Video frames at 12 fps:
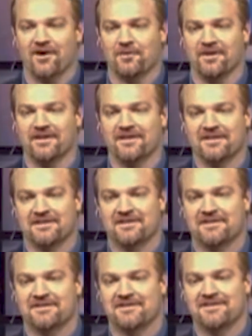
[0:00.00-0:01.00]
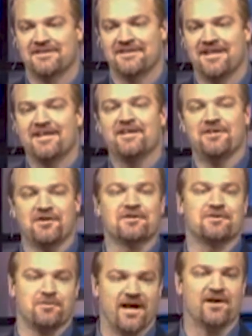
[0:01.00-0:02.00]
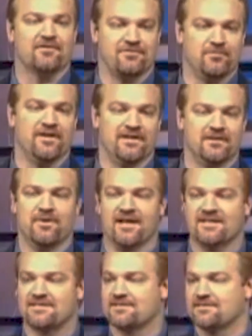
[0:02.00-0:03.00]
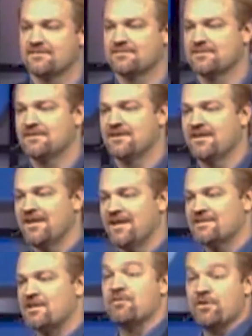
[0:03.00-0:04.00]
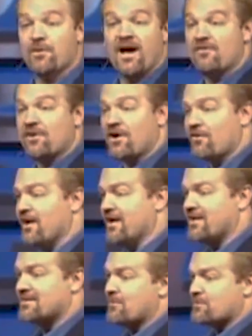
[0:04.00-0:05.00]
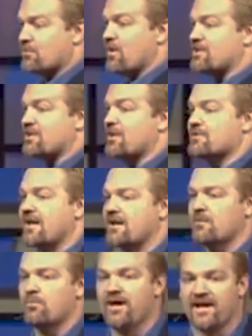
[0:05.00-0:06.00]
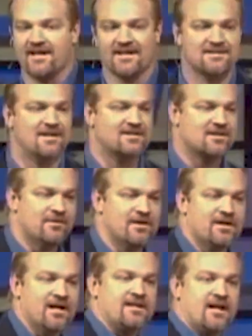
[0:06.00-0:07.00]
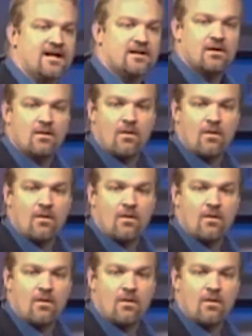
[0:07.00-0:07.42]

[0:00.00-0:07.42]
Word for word: aren't we? You know the swagger from being the best. Some of you have it already, because I was watching. I was out at a break and I saw some of you. You got that?